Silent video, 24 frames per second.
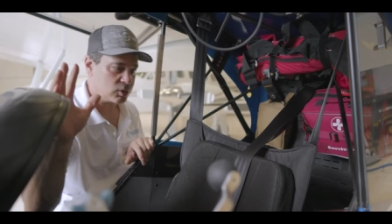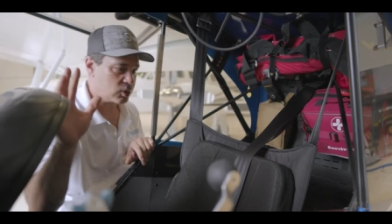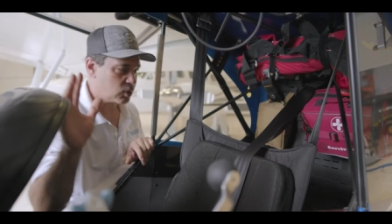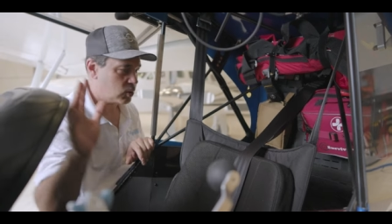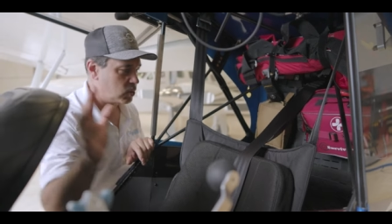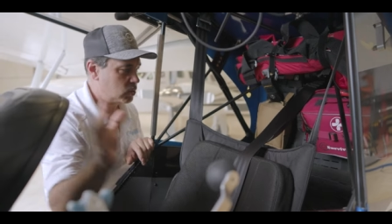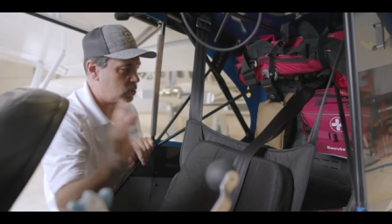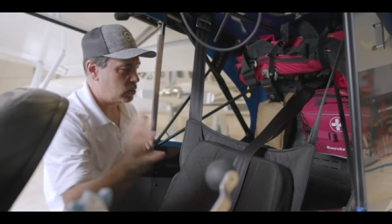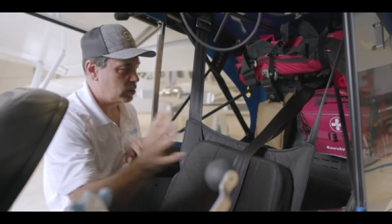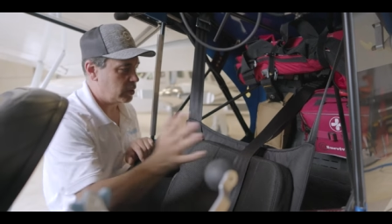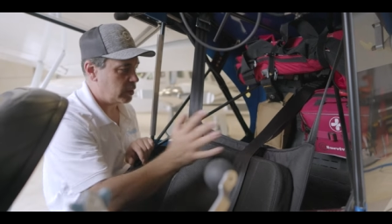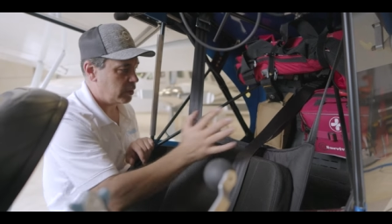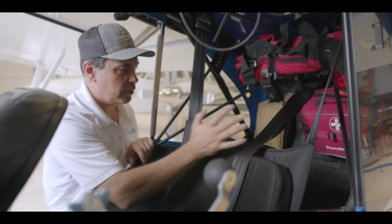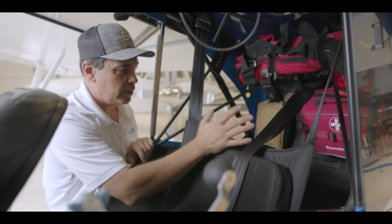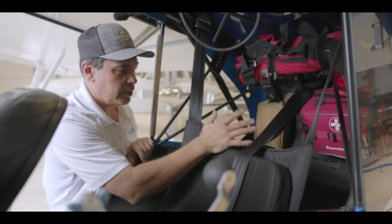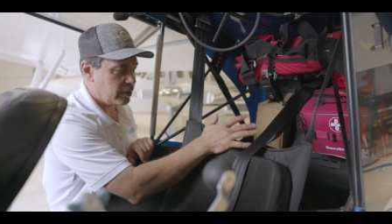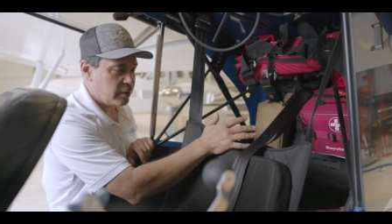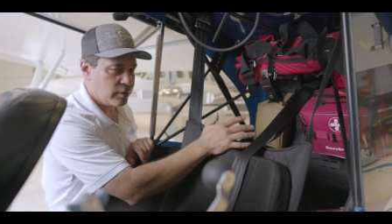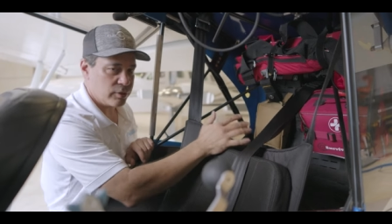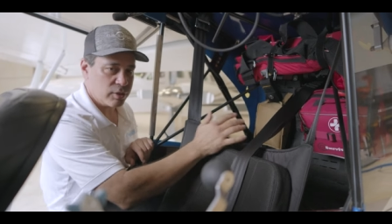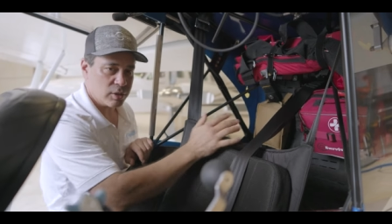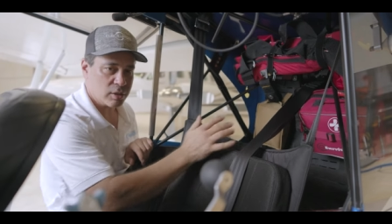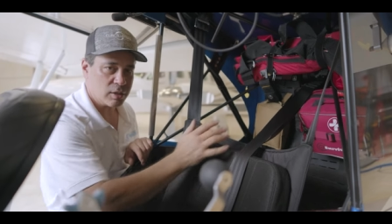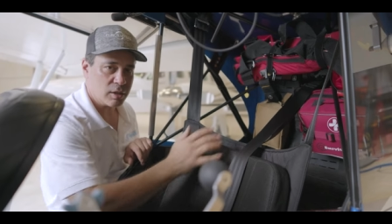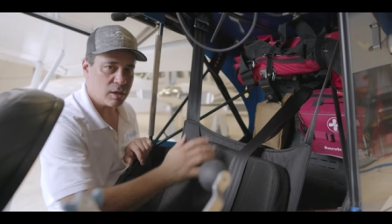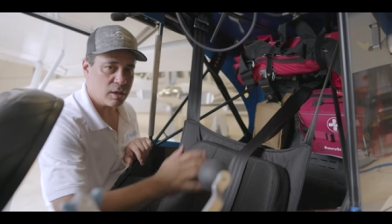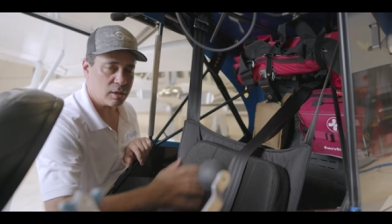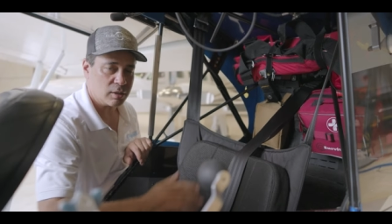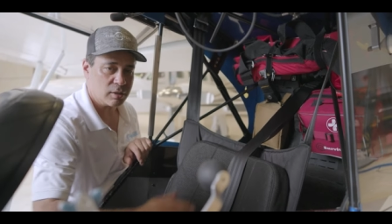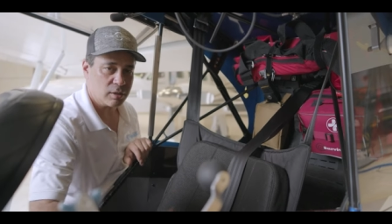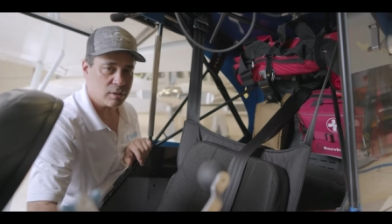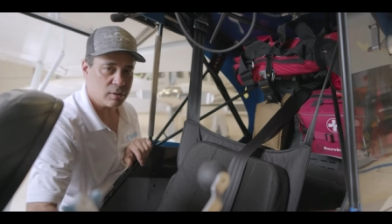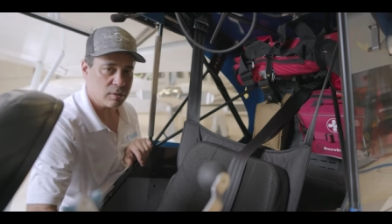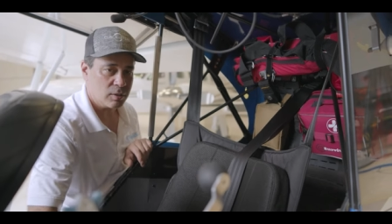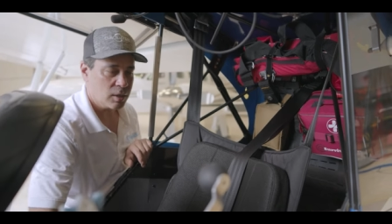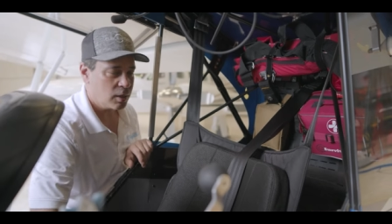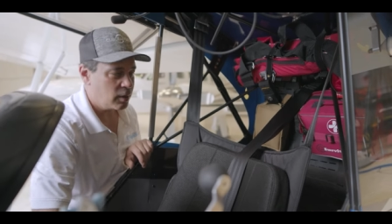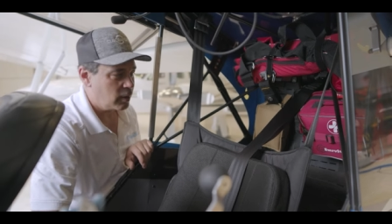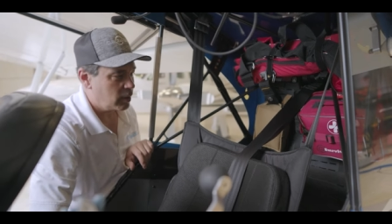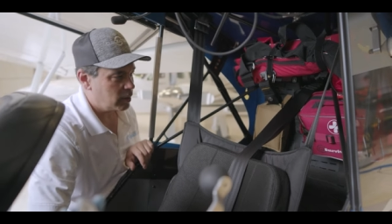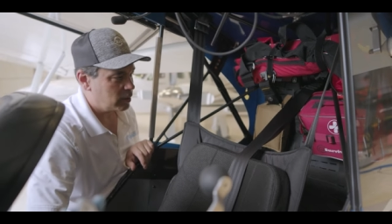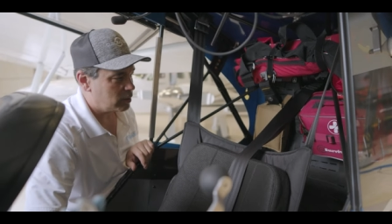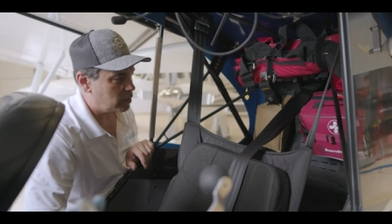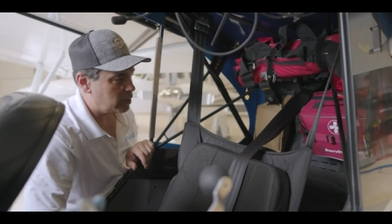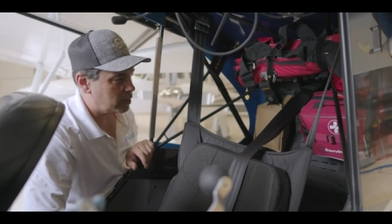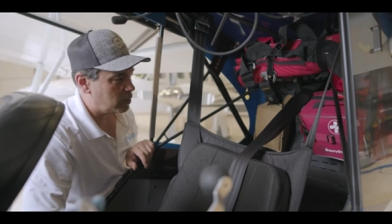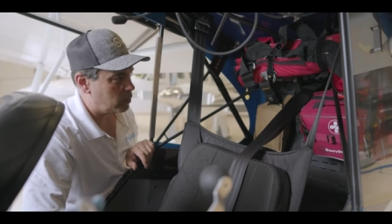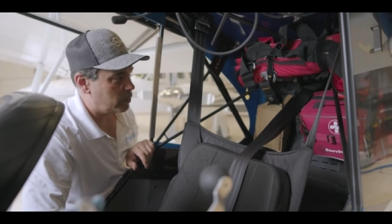whole area into cargo
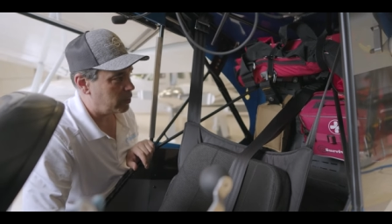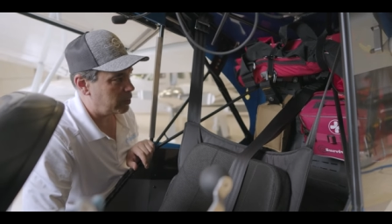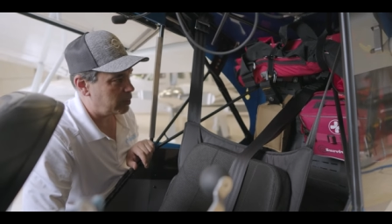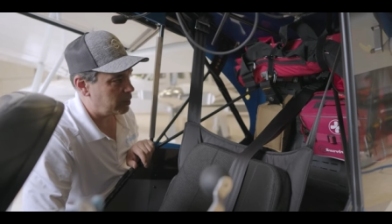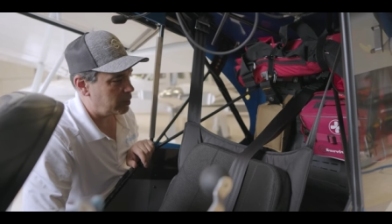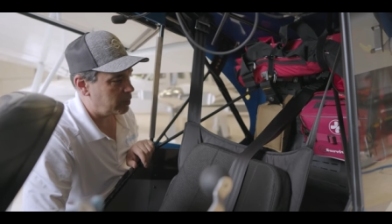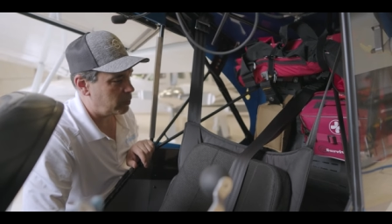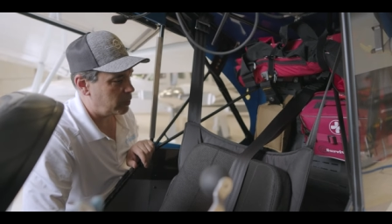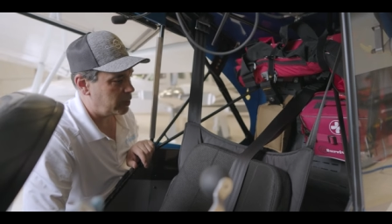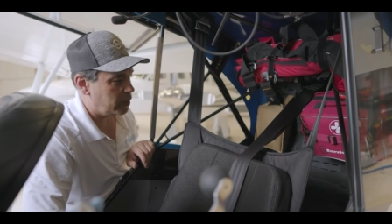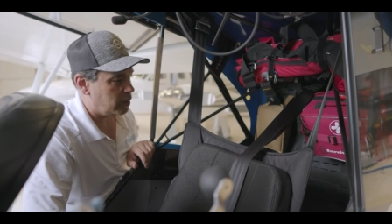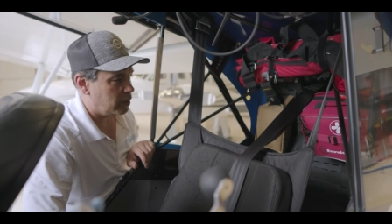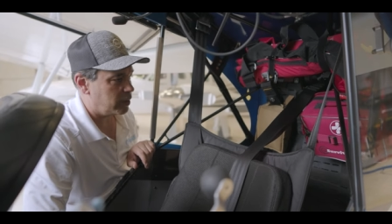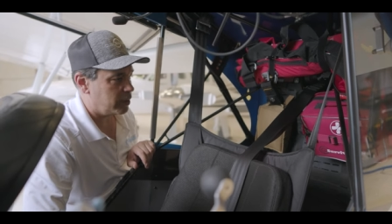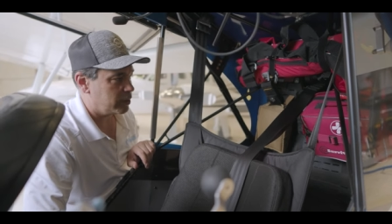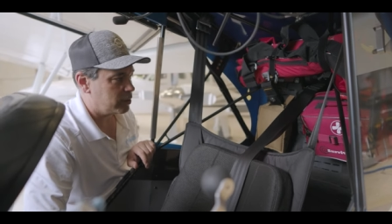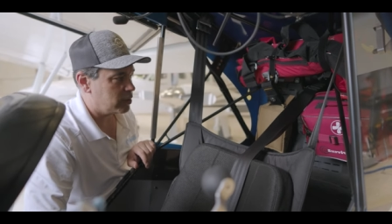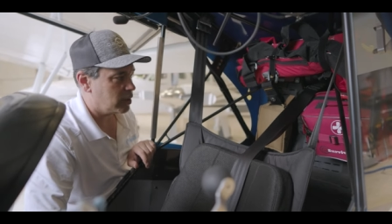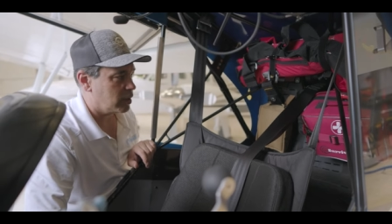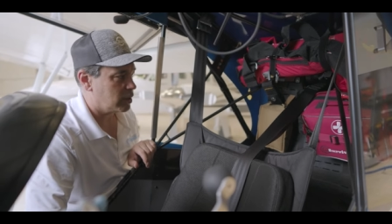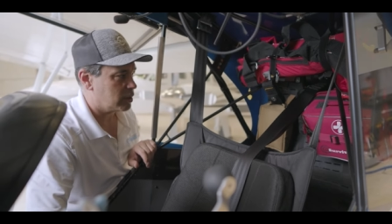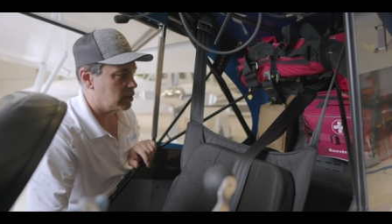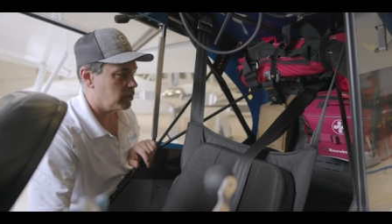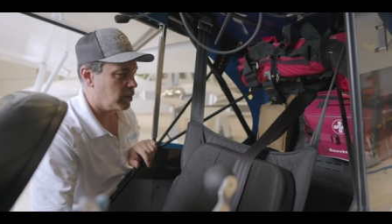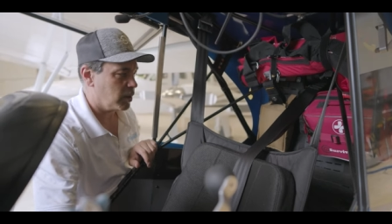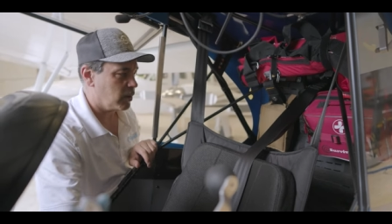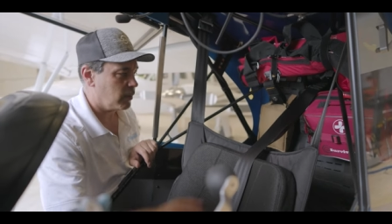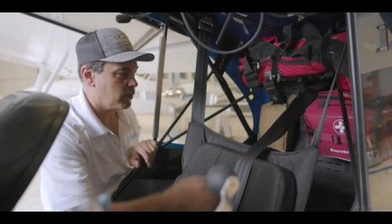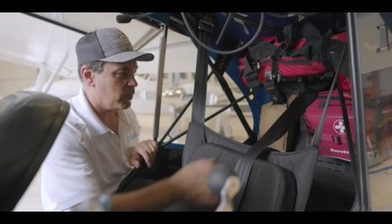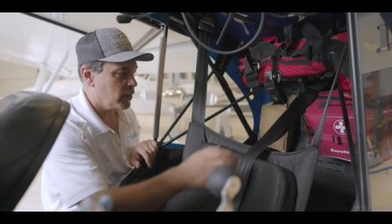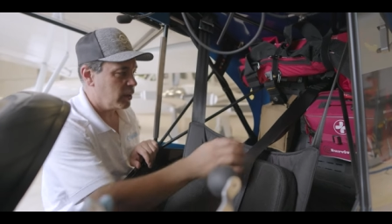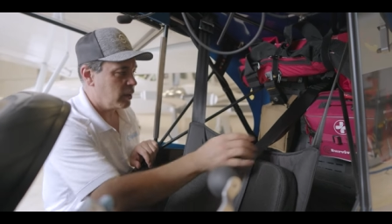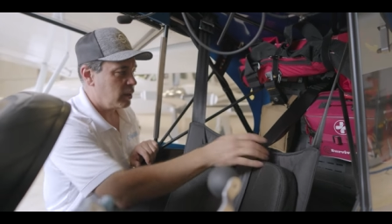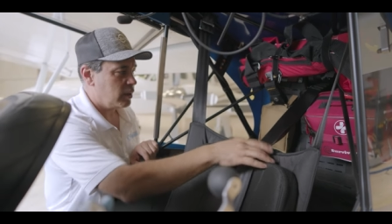like we, we already talked about.